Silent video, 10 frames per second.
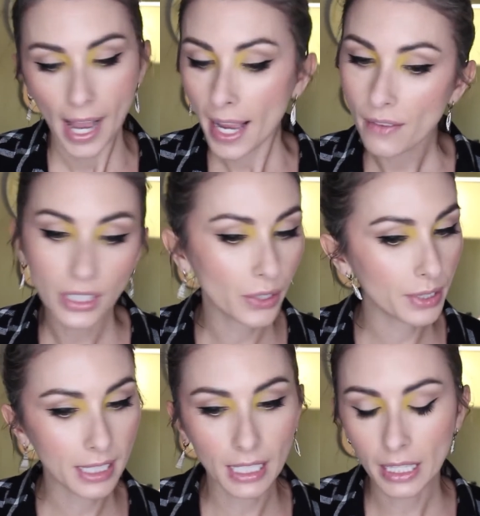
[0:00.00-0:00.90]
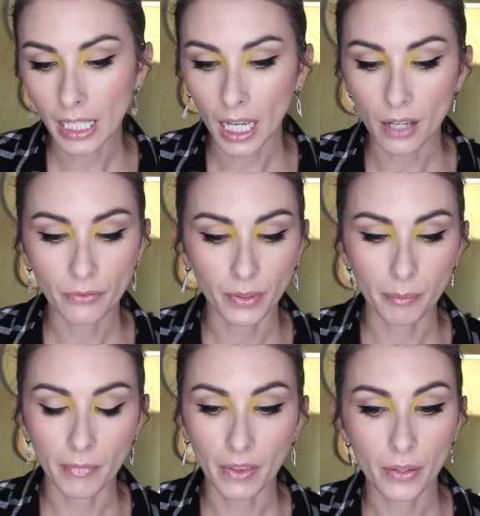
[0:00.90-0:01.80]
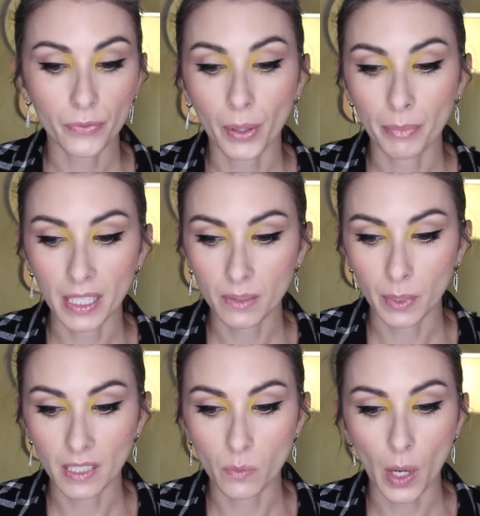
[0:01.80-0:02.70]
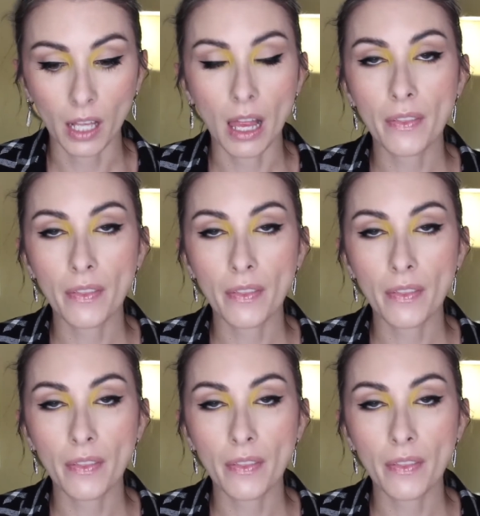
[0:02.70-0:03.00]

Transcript: I haven't used anything up from this one as well.